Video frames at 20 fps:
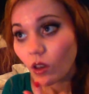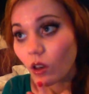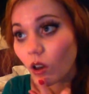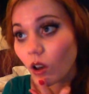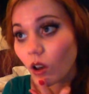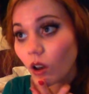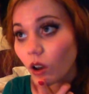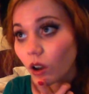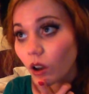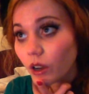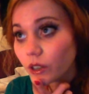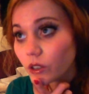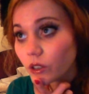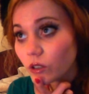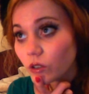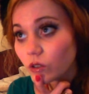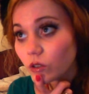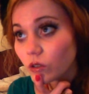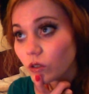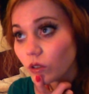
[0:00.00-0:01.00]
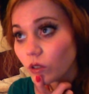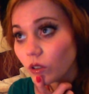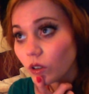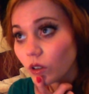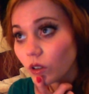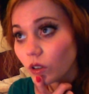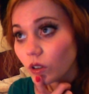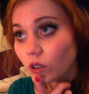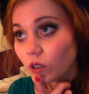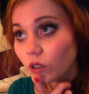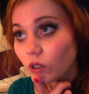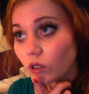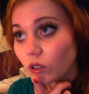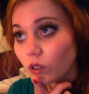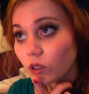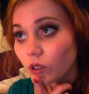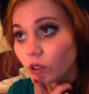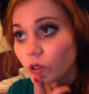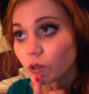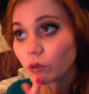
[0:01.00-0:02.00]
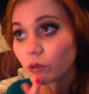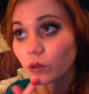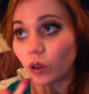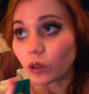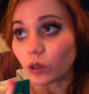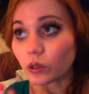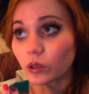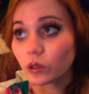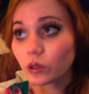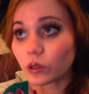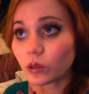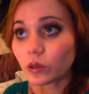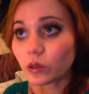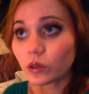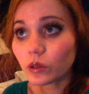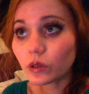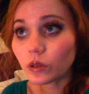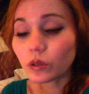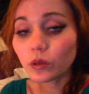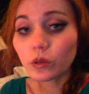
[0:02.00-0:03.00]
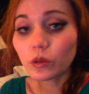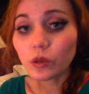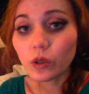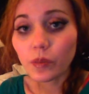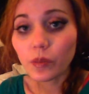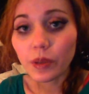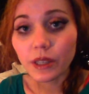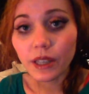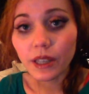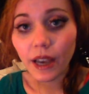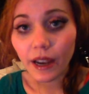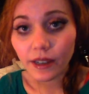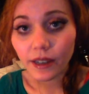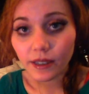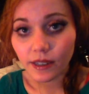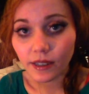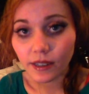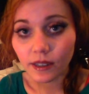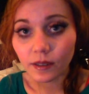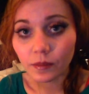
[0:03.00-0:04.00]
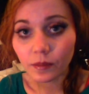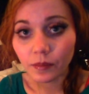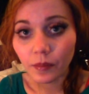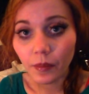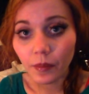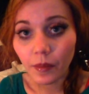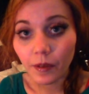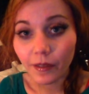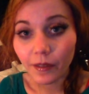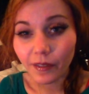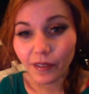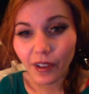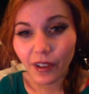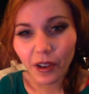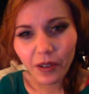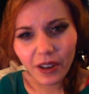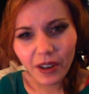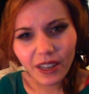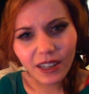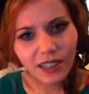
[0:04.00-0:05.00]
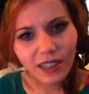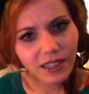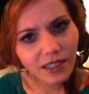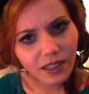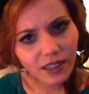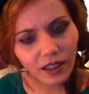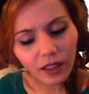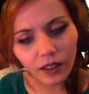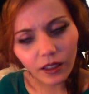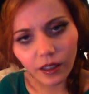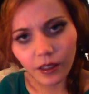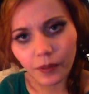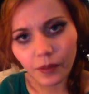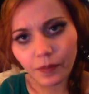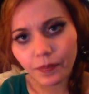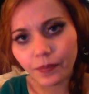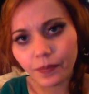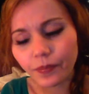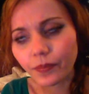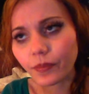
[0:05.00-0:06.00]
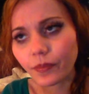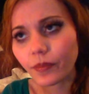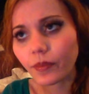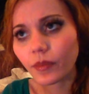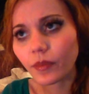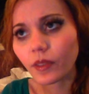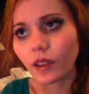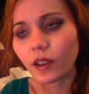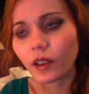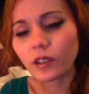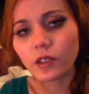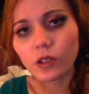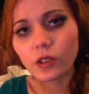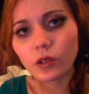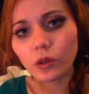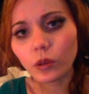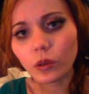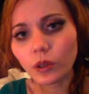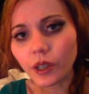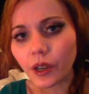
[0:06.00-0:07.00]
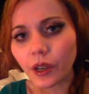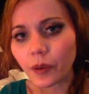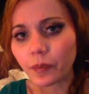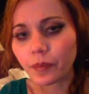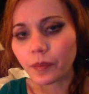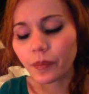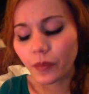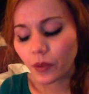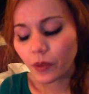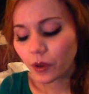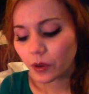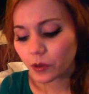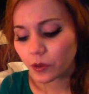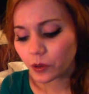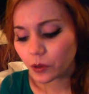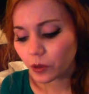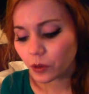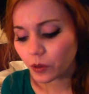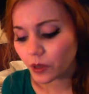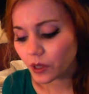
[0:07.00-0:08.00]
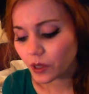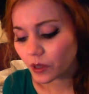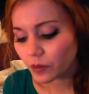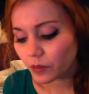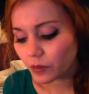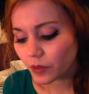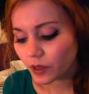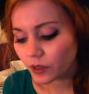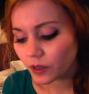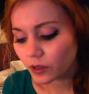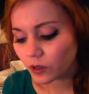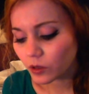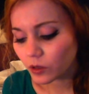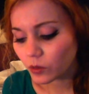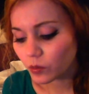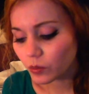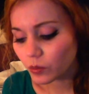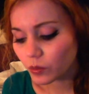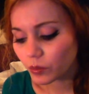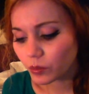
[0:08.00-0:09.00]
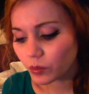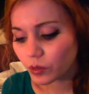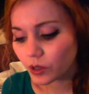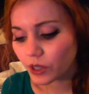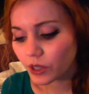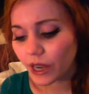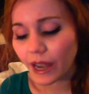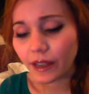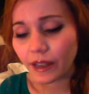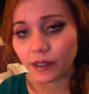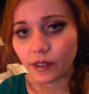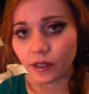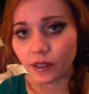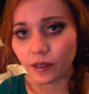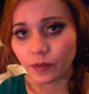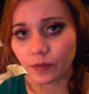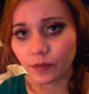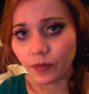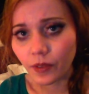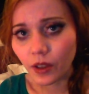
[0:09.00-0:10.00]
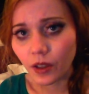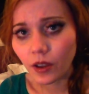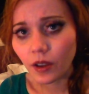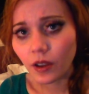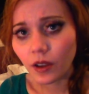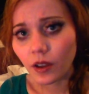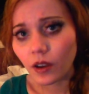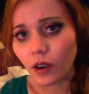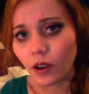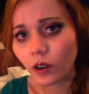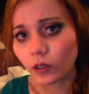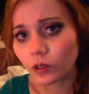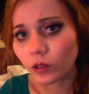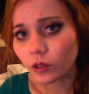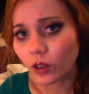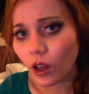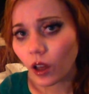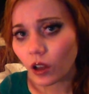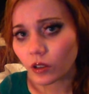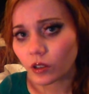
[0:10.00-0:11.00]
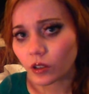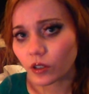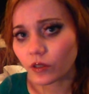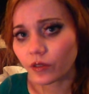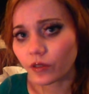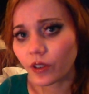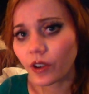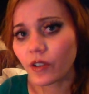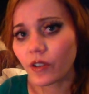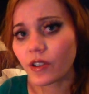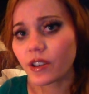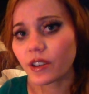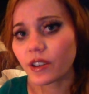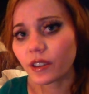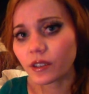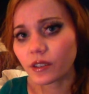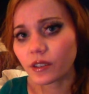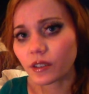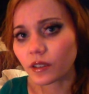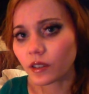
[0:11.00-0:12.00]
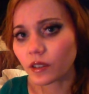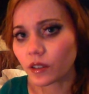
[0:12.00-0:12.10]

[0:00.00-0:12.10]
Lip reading: And you also lose potassium very easily, and sodium. Sodium and potassium are lost very easily